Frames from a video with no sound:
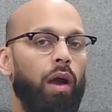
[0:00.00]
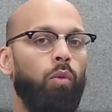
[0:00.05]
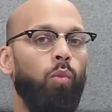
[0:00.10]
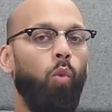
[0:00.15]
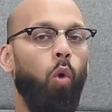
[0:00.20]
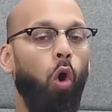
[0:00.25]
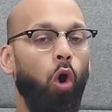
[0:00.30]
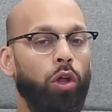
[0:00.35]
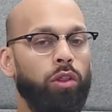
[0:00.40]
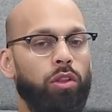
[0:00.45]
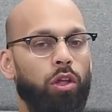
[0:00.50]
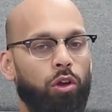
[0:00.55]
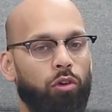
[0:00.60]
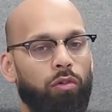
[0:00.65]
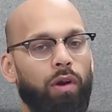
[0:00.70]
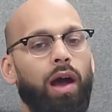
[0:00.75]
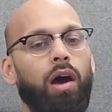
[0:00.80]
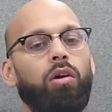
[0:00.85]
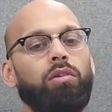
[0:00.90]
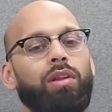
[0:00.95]
And on the
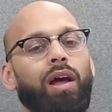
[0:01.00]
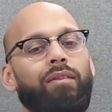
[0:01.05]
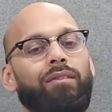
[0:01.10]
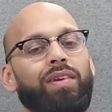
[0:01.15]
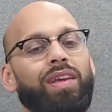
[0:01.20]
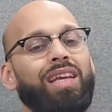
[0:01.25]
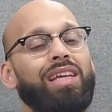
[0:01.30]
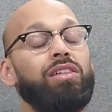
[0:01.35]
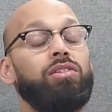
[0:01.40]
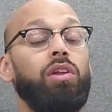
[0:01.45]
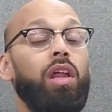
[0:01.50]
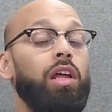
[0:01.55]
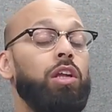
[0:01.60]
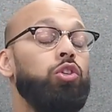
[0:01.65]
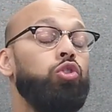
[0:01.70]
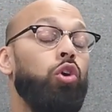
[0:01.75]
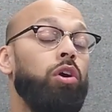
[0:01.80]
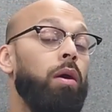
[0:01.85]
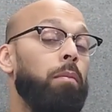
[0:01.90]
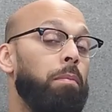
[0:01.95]
ground, I think he's going to
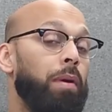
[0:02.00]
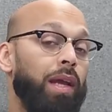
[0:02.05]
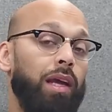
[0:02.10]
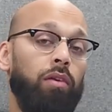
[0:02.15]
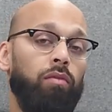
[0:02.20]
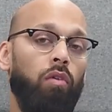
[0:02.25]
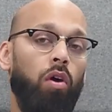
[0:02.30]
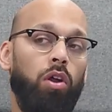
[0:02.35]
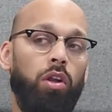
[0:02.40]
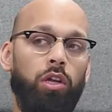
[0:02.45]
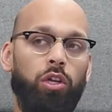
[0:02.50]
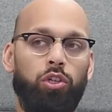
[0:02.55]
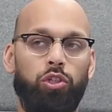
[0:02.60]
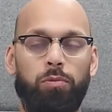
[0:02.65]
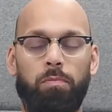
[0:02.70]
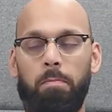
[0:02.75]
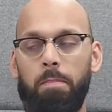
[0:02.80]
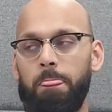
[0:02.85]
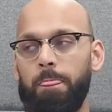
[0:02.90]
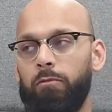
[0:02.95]
enjoy a big advantage.
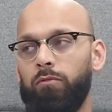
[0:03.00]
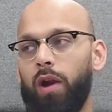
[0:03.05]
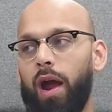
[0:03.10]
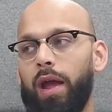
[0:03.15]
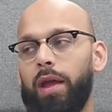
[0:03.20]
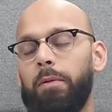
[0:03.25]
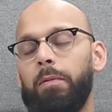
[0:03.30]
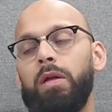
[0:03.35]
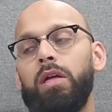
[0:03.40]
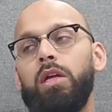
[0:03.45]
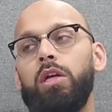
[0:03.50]
Right.